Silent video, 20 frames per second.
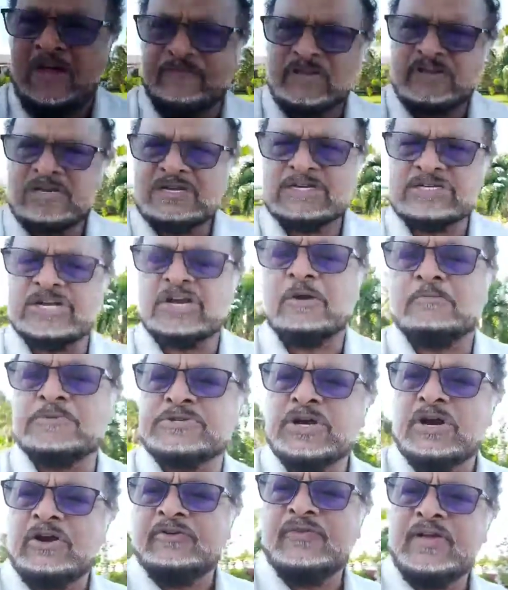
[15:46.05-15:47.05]
heavens and
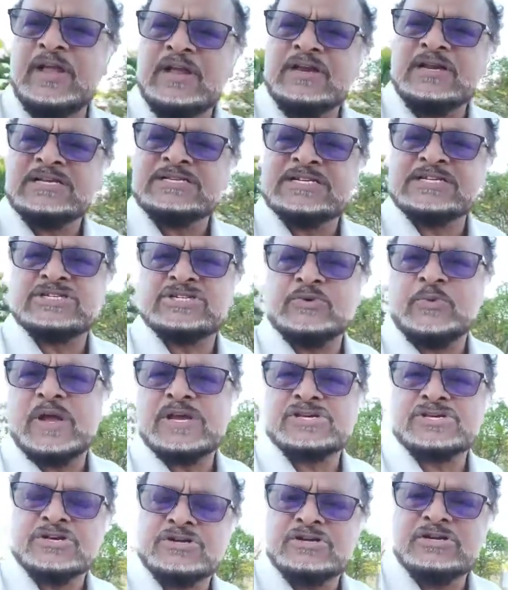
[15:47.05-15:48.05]
observing the
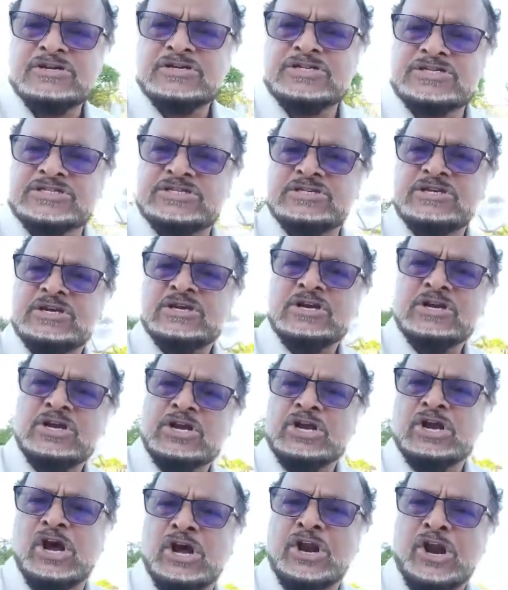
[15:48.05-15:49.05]
situations
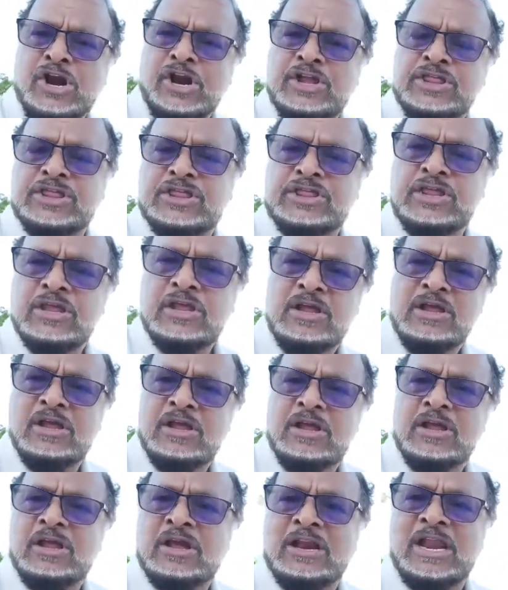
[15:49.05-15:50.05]
on earth
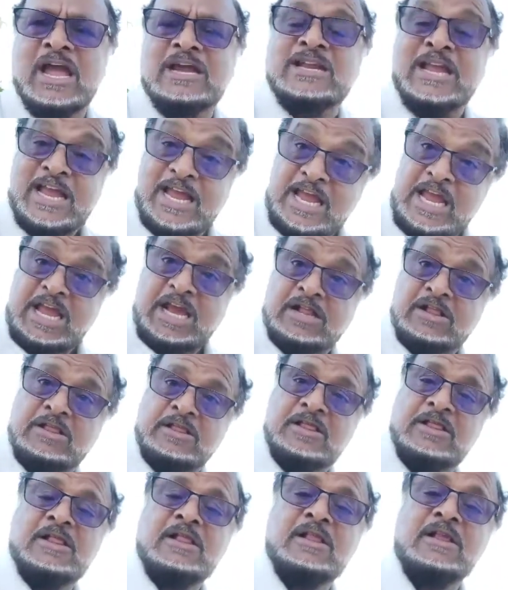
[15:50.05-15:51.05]
like the
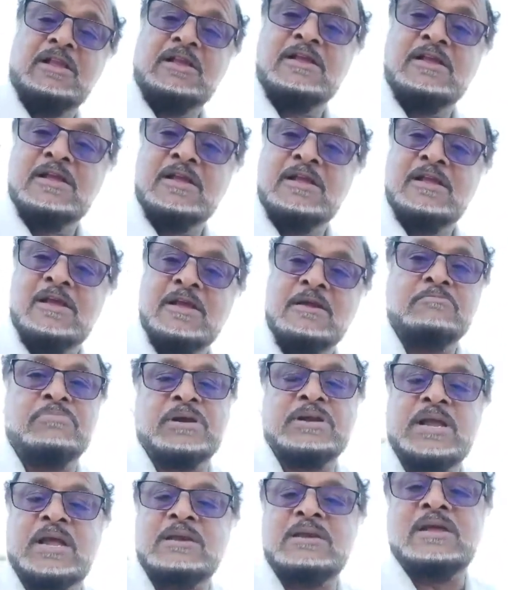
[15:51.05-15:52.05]
eagle,
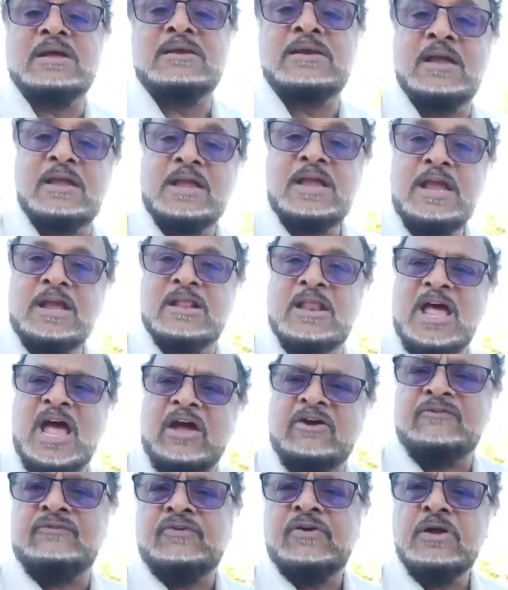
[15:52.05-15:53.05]
but then the eagle
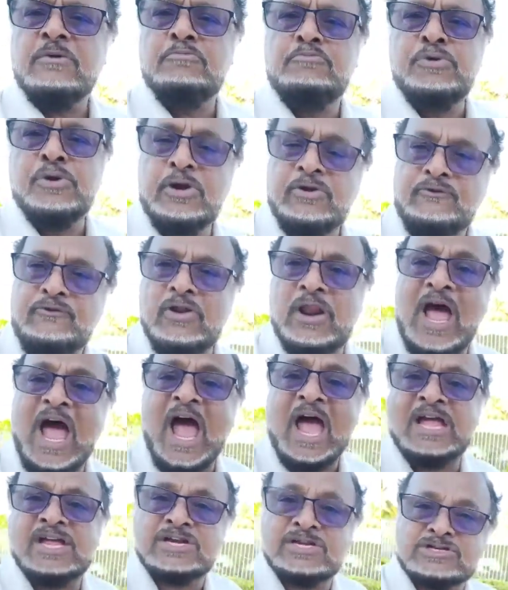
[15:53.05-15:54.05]
have beautiful
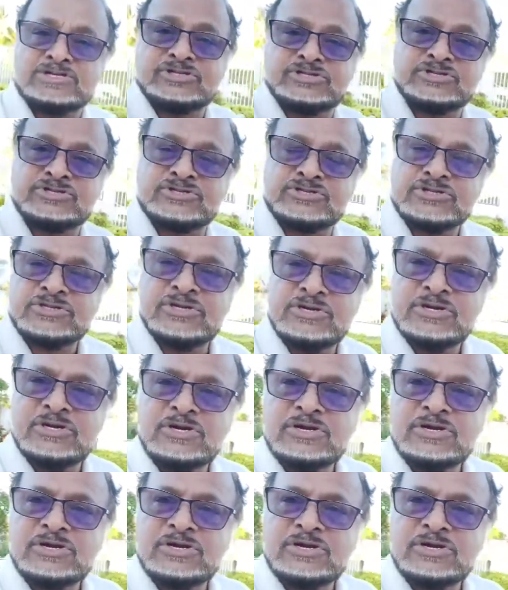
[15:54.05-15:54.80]
eyes.